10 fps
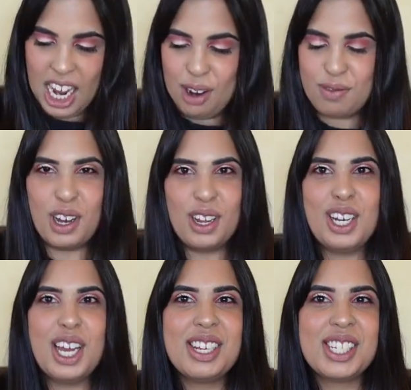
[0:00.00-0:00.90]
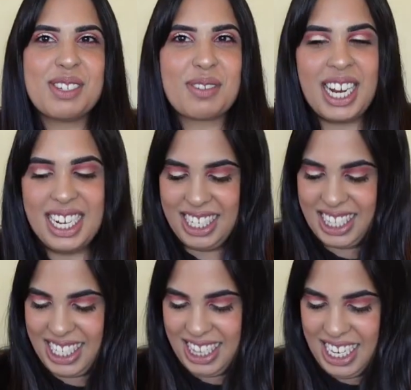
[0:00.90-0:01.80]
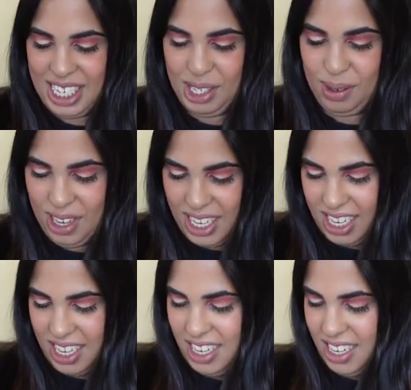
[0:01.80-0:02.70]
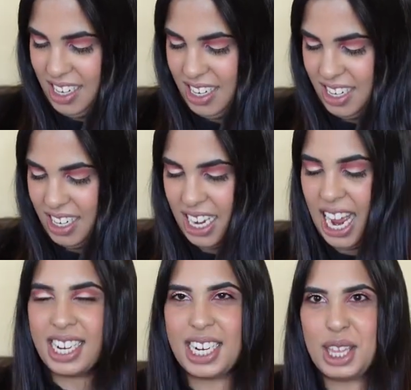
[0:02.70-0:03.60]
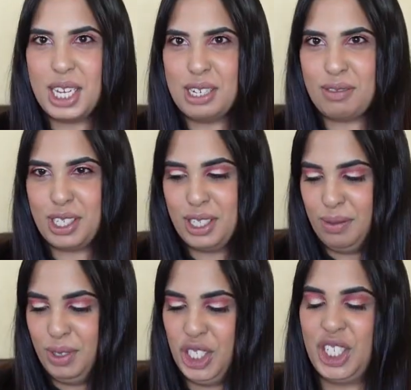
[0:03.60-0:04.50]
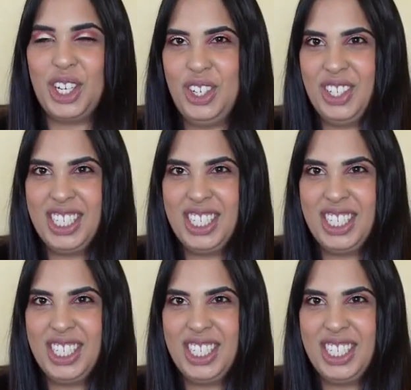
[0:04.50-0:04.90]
I've got loads of clothes in this one. And I think I've got some shoes.